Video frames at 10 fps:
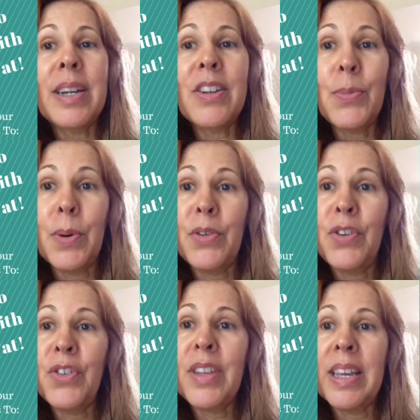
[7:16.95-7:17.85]
expose
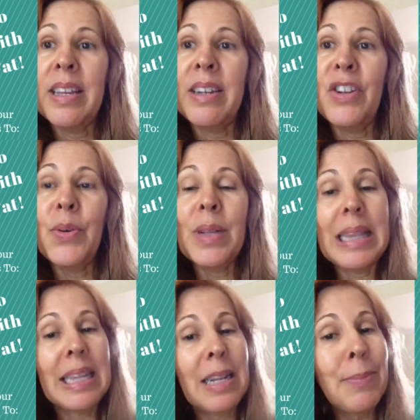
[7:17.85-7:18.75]
your skin to a
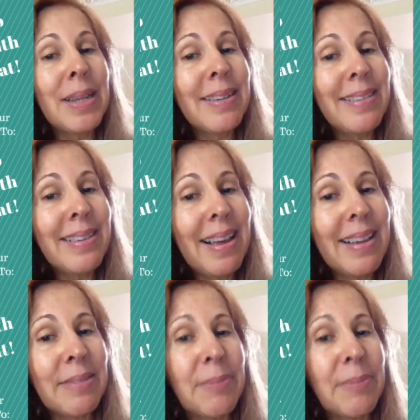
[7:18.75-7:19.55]
little bit of sun.